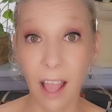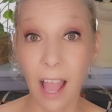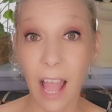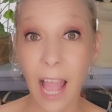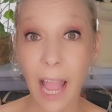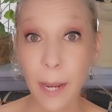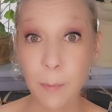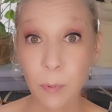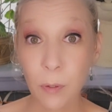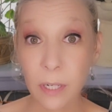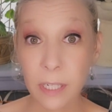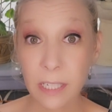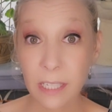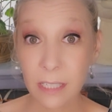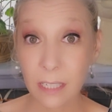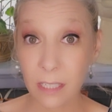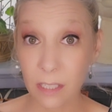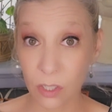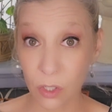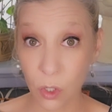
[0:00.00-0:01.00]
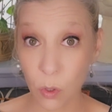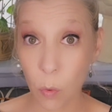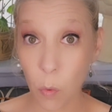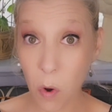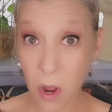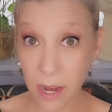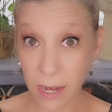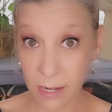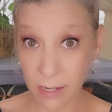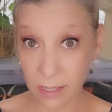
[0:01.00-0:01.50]
High Priestess
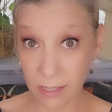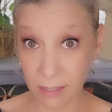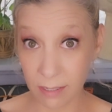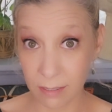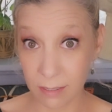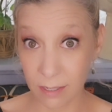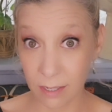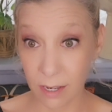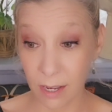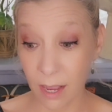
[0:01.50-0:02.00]
twice.